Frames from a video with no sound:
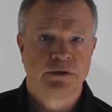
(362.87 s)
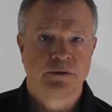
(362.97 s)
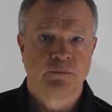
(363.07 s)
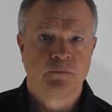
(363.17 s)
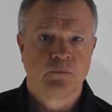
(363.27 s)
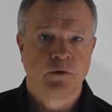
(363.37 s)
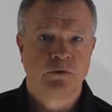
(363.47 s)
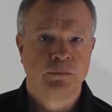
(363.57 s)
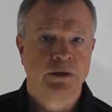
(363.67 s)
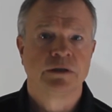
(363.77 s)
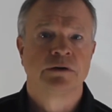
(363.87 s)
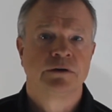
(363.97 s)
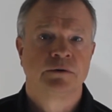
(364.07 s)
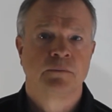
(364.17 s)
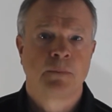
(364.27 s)
1 meter
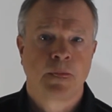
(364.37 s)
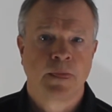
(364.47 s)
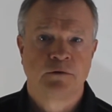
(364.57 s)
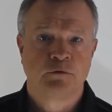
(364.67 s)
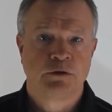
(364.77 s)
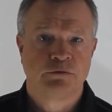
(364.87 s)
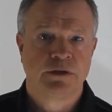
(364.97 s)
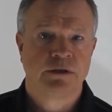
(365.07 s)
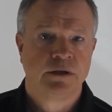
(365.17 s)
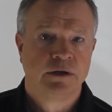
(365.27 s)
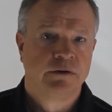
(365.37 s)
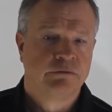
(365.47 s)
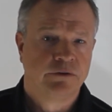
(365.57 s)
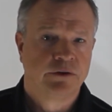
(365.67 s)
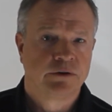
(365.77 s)
3 feet
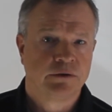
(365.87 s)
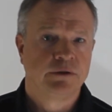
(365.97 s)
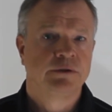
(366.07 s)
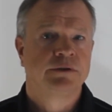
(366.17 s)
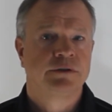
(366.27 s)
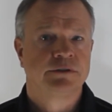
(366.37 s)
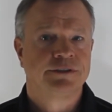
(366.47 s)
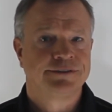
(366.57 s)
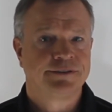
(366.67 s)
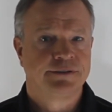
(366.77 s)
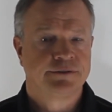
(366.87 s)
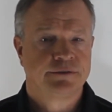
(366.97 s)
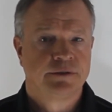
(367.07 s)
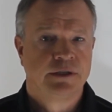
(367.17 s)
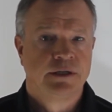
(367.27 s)
vertical distance,